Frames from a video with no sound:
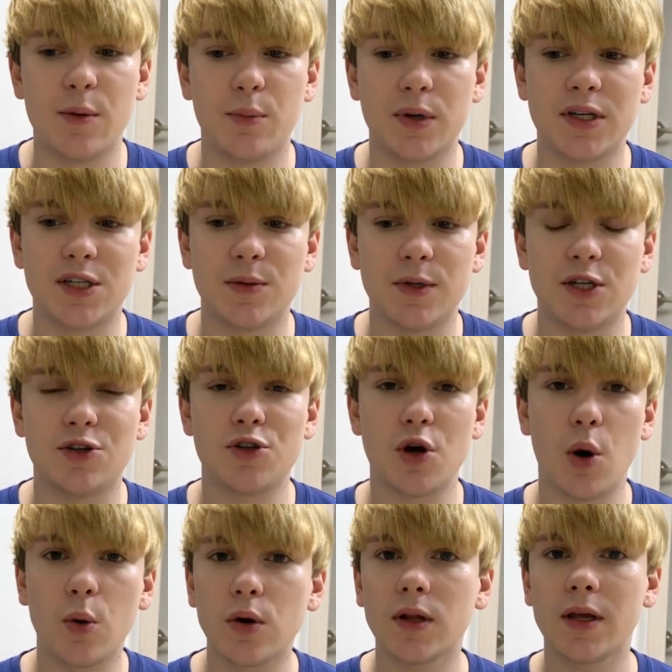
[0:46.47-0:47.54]
But to be
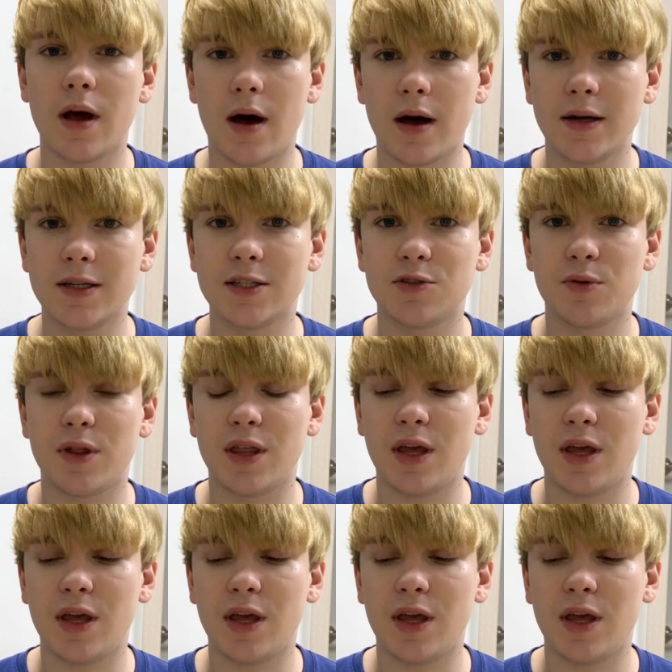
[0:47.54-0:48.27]
totally honest with